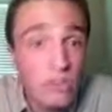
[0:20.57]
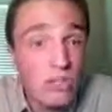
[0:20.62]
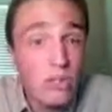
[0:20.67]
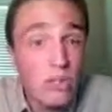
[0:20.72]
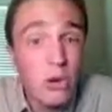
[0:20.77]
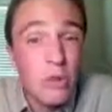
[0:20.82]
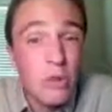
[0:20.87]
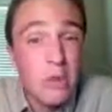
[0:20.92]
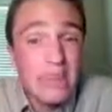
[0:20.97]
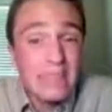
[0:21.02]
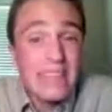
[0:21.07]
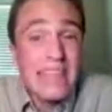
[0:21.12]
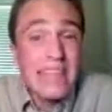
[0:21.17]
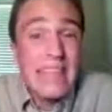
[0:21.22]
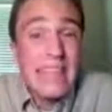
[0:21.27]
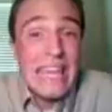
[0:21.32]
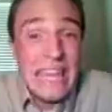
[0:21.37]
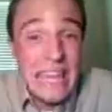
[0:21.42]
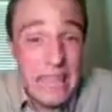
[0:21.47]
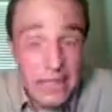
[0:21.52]
so you don't
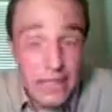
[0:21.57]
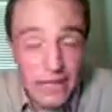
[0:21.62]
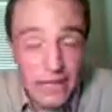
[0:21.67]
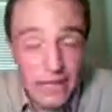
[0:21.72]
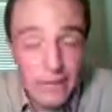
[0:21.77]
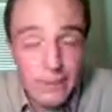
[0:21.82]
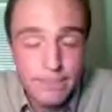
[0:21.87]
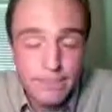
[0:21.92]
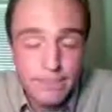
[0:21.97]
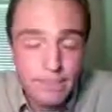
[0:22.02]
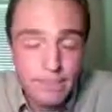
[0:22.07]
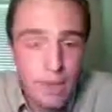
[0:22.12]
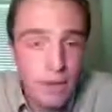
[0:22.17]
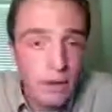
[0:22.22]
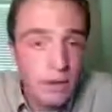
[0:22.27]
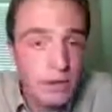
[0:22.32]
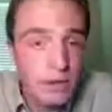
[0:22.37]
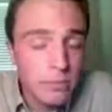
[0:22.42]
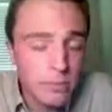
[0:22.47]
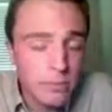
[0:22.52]
miss anything.
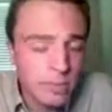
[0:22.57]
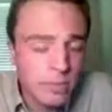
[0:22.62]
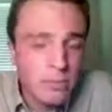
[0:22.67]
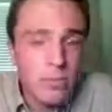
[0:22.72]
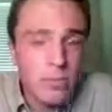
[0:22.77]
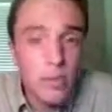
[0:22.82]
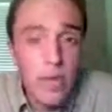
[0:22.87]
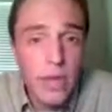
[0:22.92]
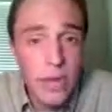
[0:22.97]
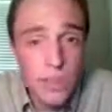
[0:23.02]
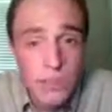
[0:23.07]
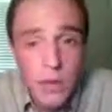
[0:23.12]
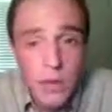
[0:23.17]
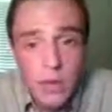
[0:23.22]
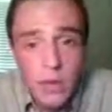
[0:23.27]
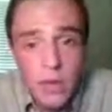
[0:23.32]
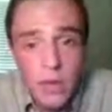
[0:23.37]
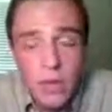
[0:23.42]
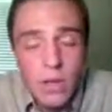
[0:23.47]
Alright, so make sure you do that.